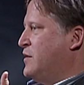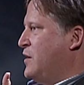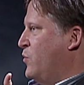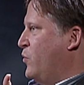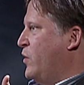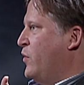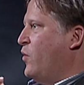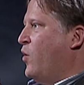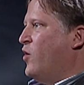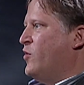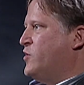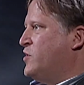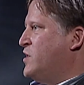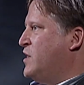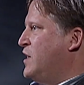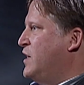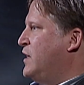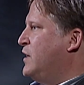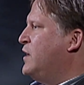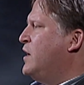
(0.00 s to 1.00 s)
And we've all
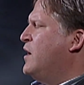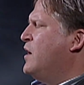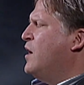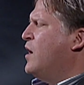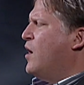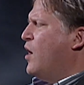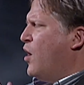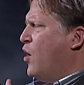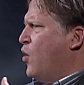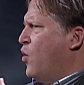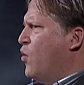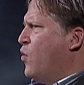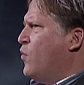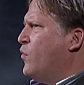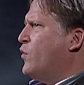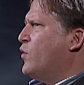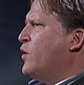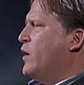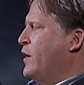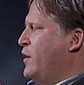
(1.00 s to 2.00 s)
seen
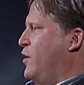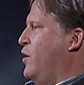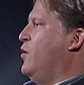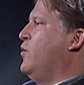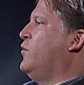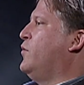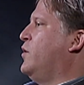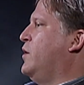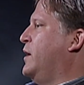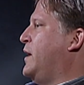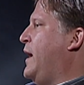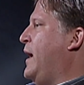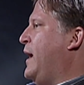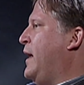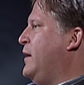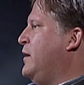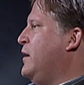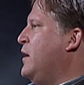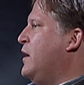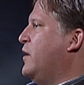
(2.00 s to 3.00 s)
over and over
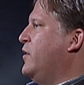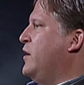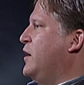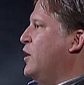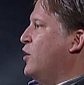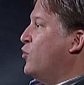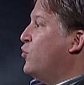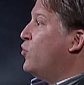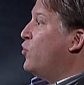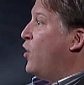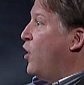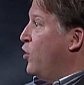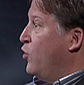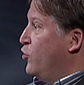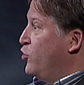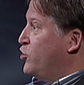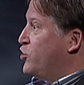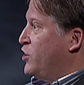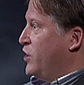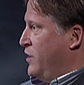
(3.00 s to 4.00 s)
again the
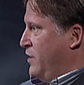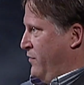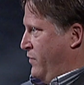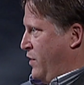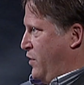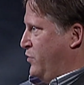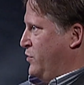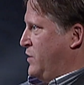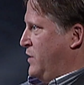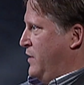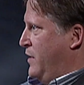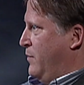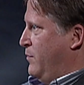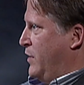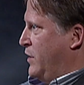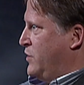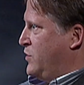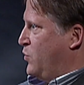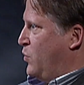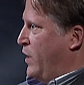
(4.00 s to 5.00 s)
erosion of those
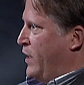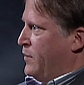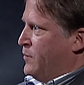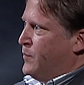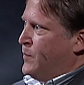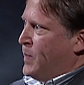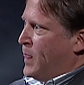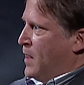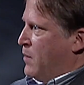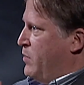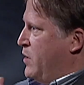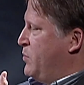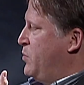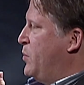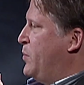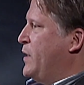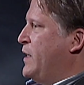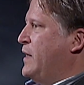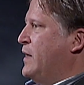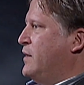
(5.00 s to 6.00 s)
limits when people
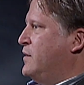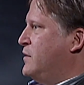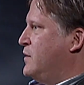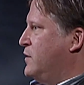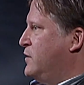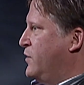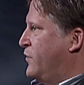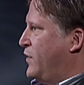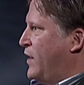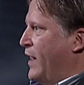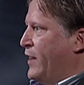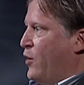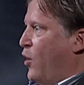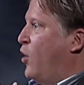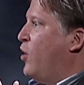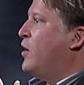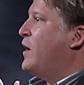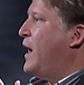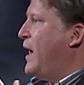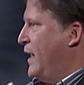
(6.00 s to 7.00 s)
begin to define
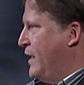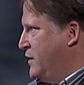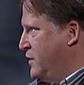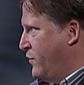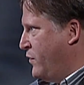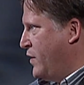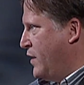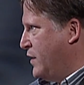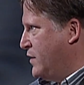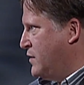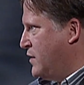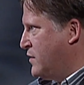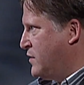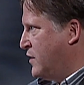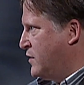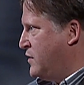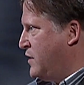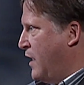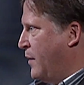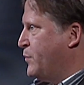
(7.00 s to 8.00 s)
all kinds of things as
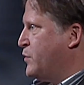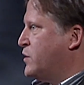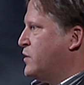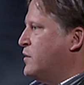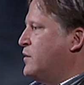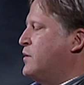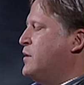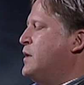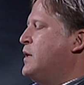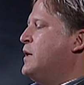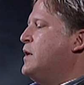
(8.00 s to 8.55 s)
exceptional.